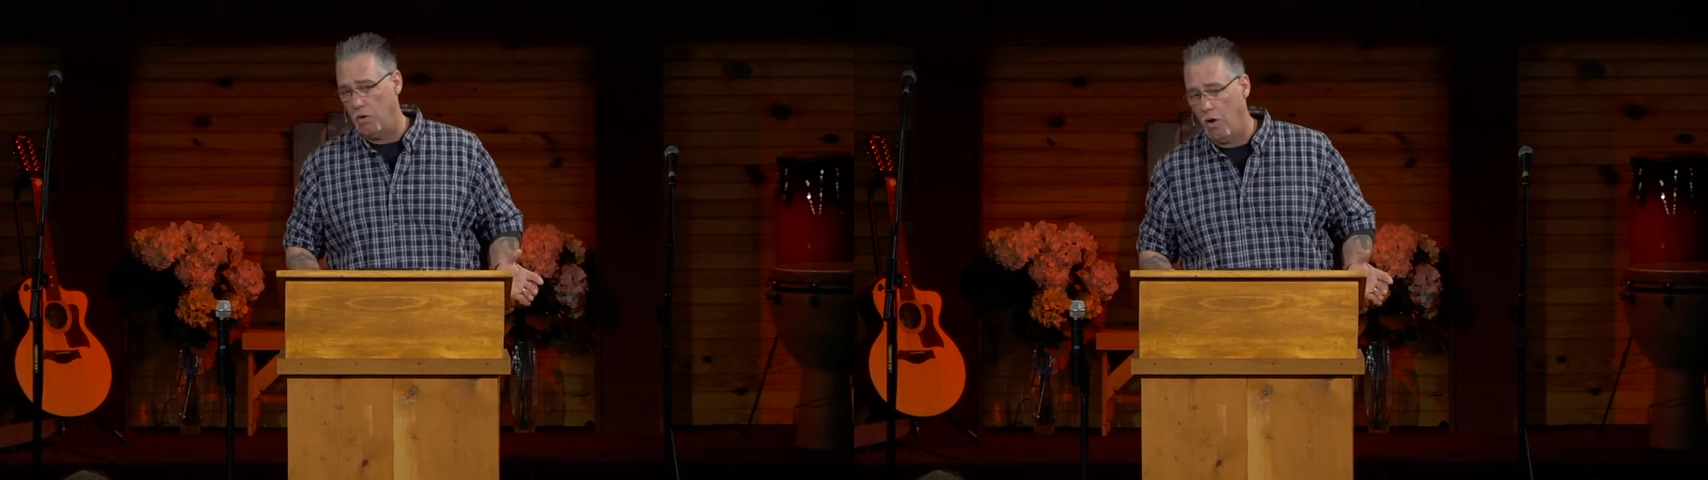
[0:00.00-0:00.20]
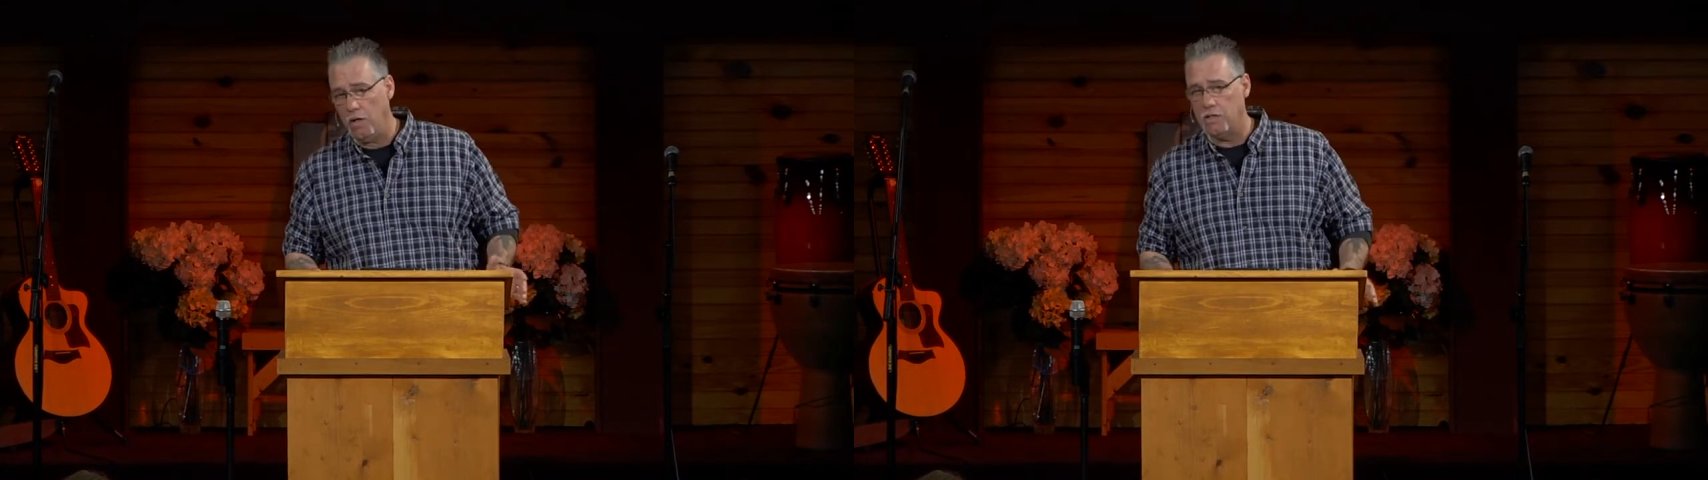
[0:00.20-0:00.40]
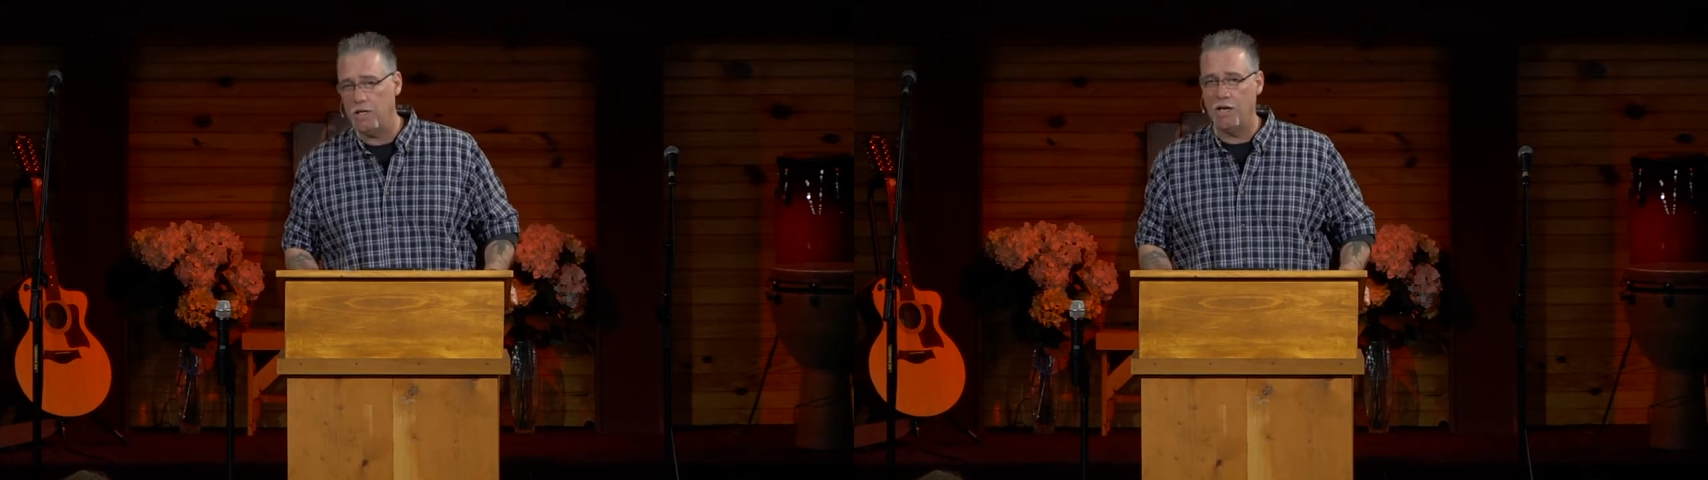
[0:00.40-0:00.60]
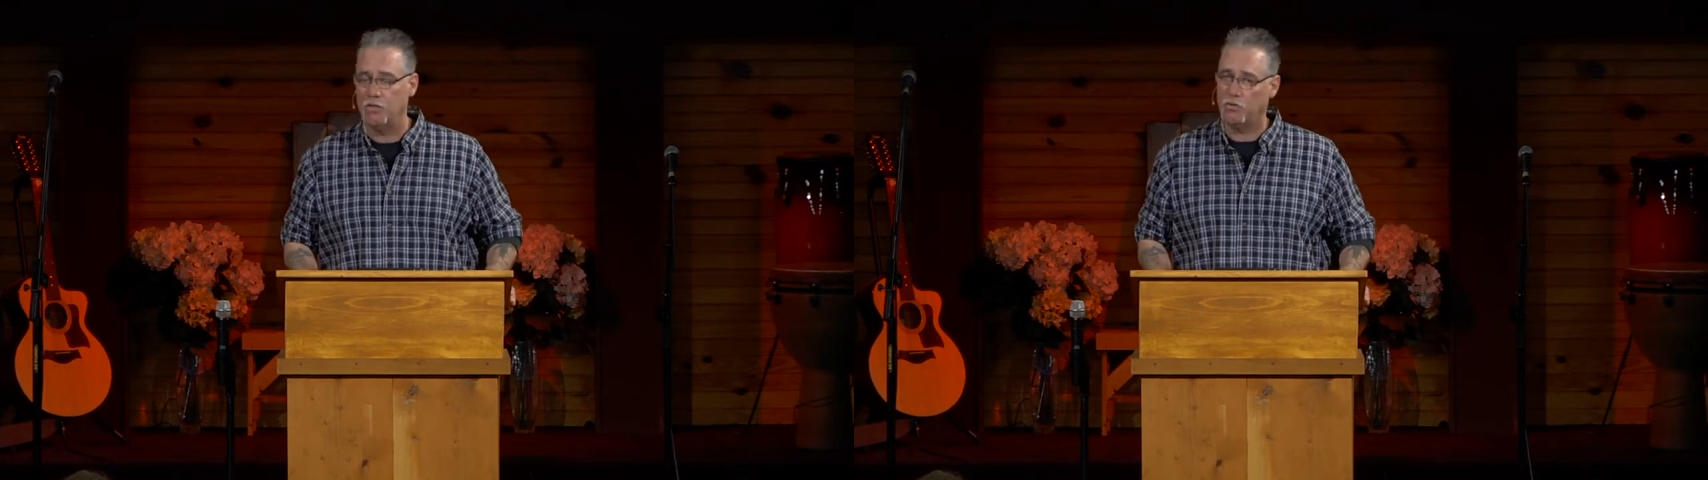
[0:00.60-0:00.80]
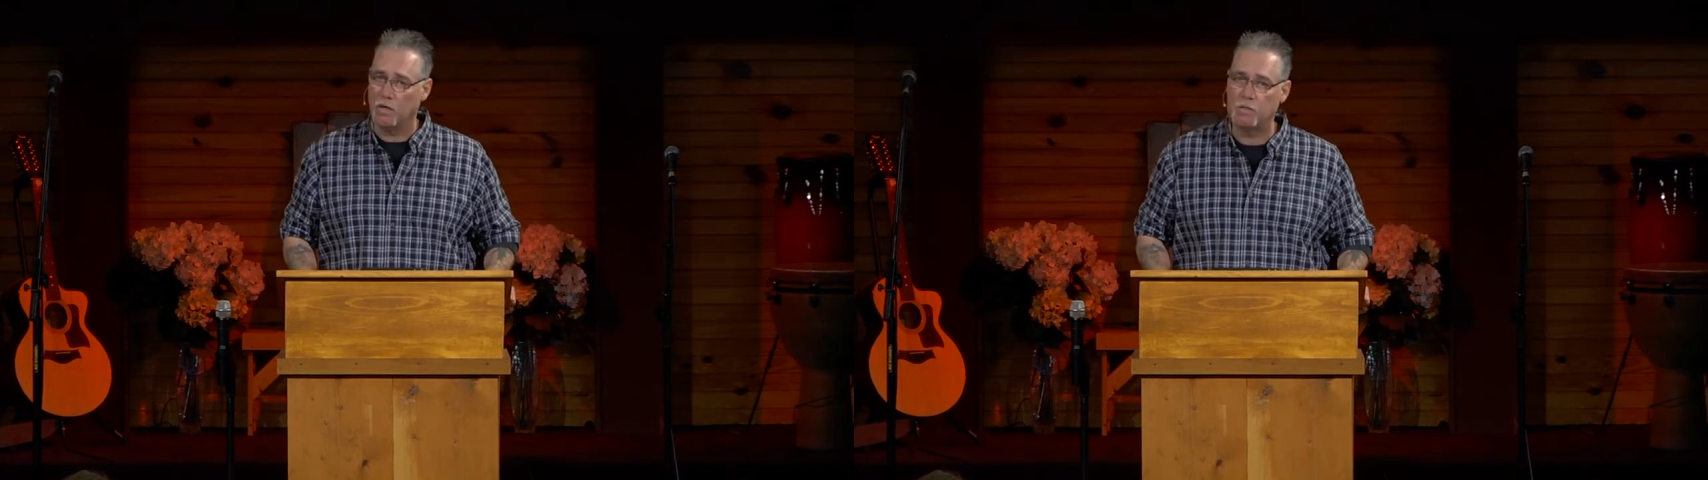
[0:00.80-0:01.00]
All he's saying
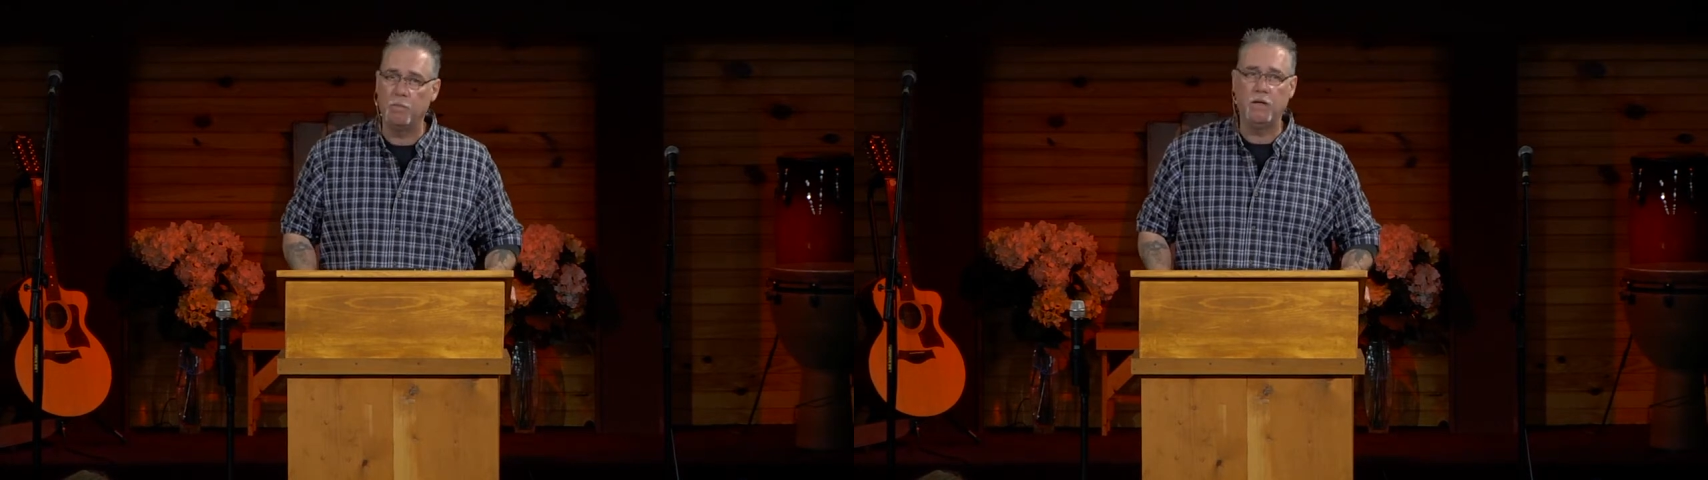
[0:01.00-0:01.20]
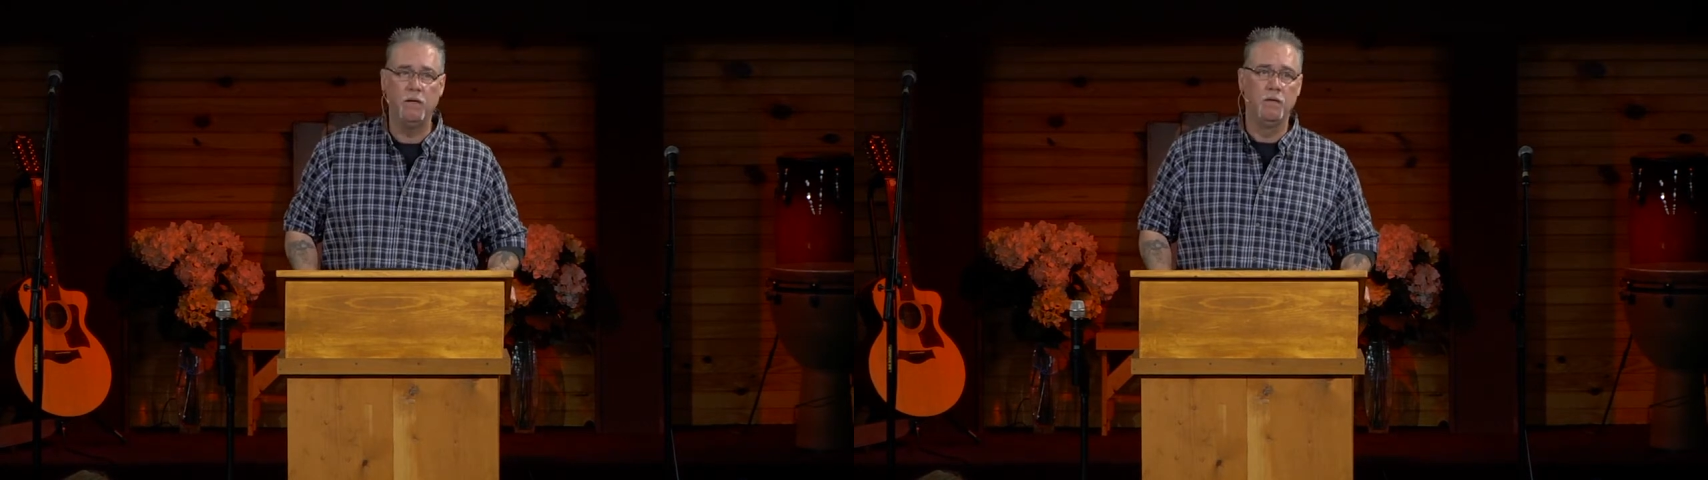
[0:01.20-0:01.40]
is, trust me.